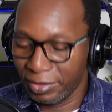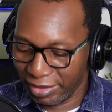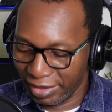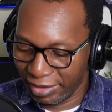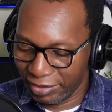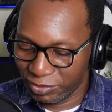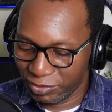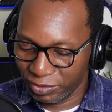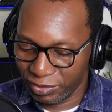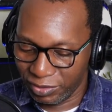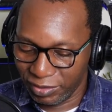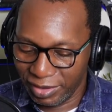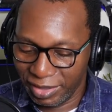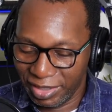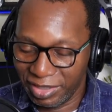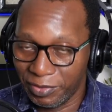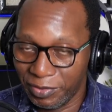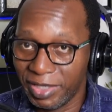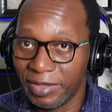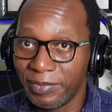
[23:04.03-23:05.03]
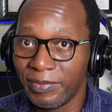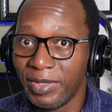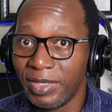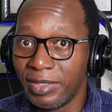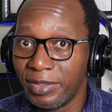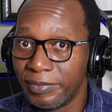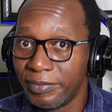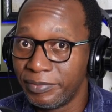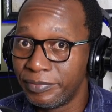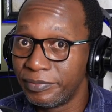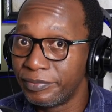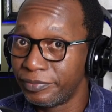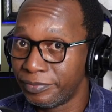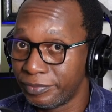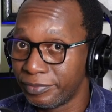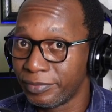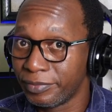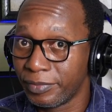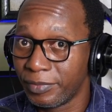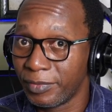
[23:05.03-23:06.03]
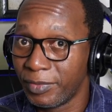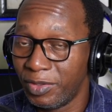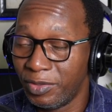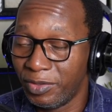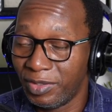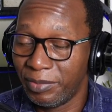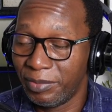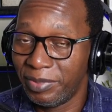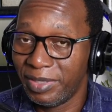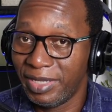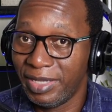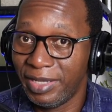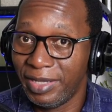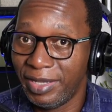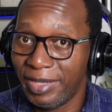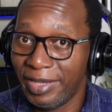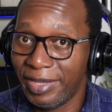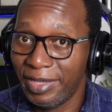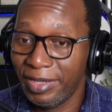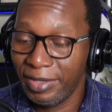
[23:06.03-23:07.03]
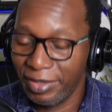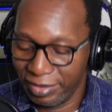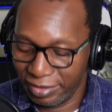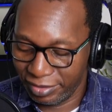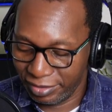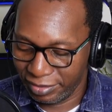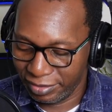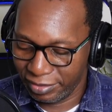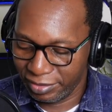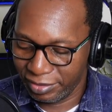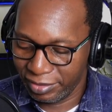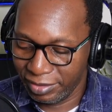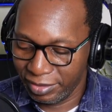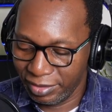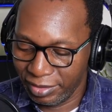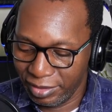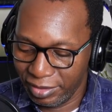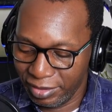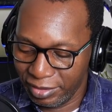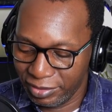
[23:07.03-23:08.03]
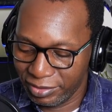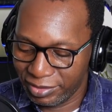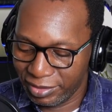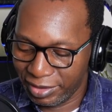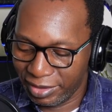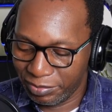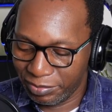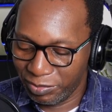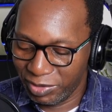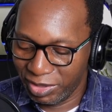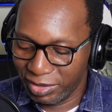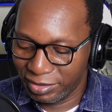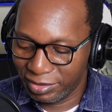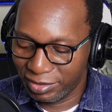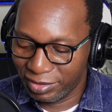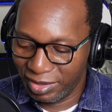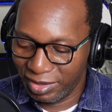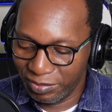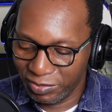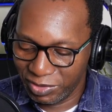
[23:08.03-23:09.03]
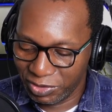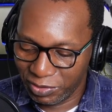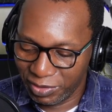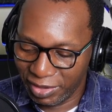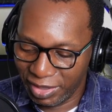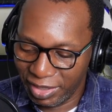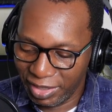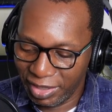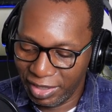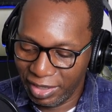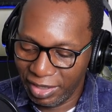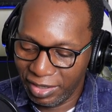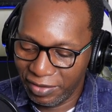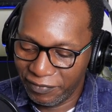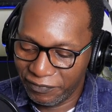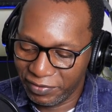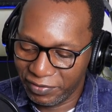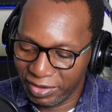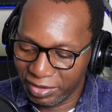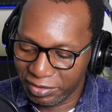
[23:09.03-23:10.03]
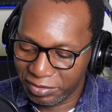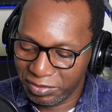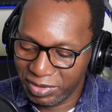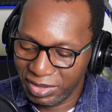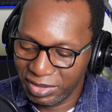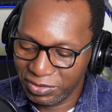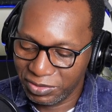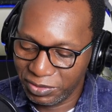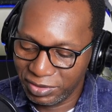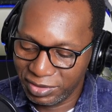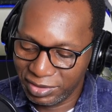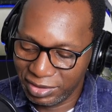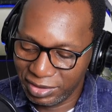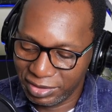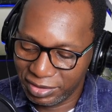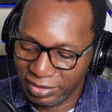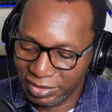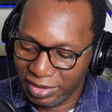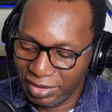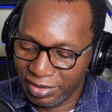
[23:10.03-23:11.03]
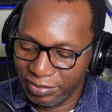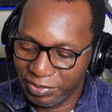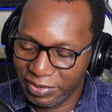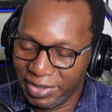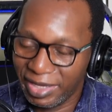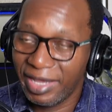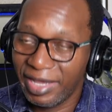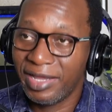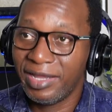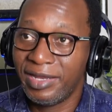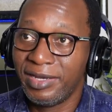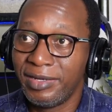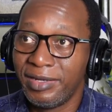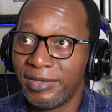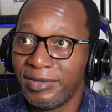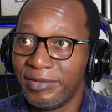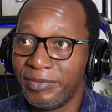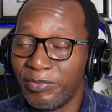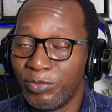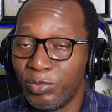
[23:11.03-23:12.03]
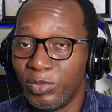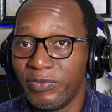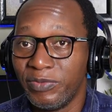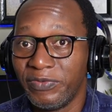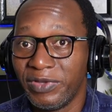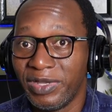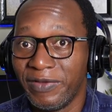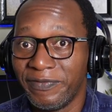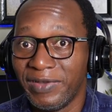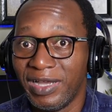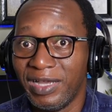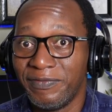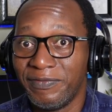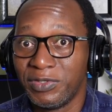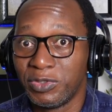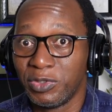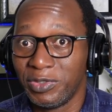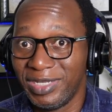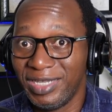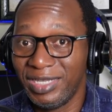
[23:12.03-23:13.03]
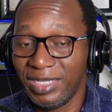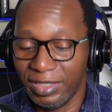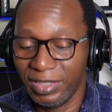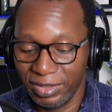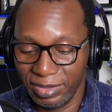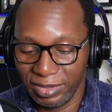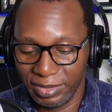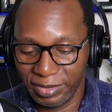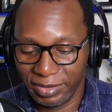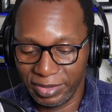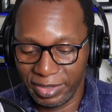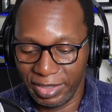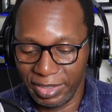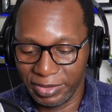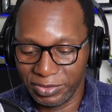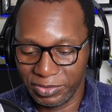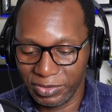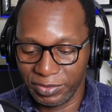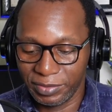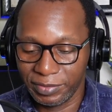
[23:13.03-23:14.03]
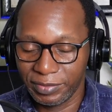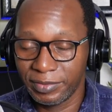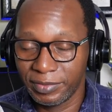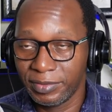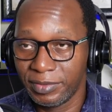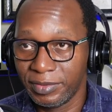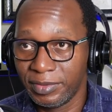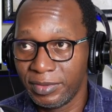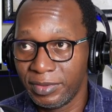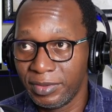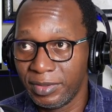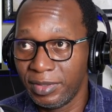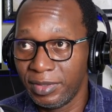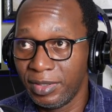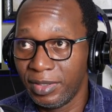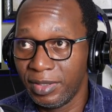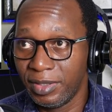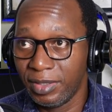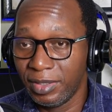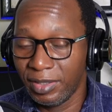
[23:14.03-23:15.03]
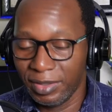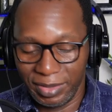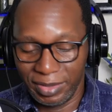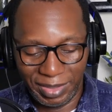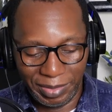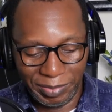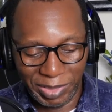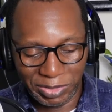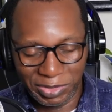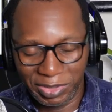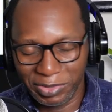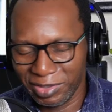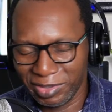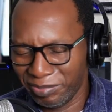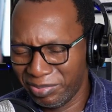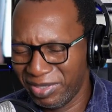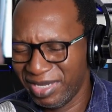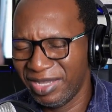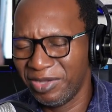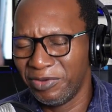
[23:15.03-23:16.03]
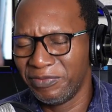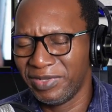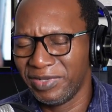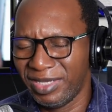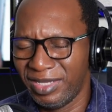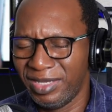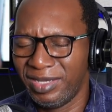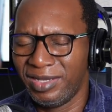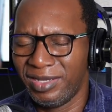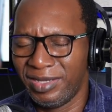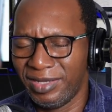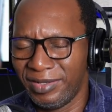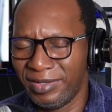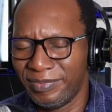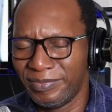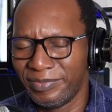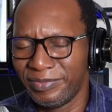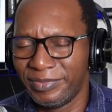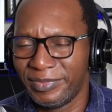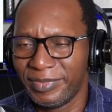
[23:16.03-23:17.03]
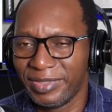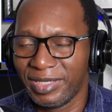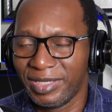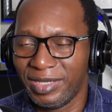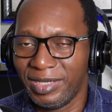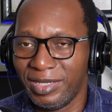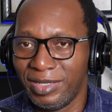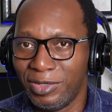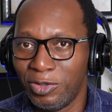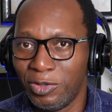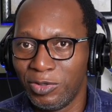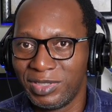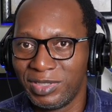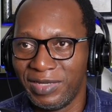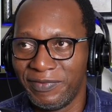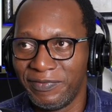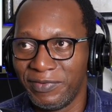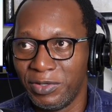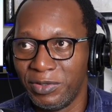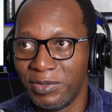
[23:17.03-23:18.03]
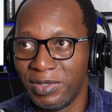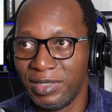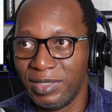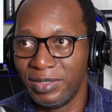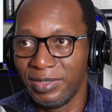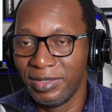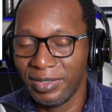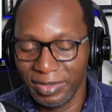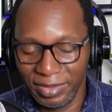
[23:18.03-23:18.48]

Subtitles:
Okay, so anyway, you're gonna play A, so that means thumb is on A, finger 3 is on C sharp, and finger 5 is on E. Okay, so I'm actually going to play over here, okay, an octave lower,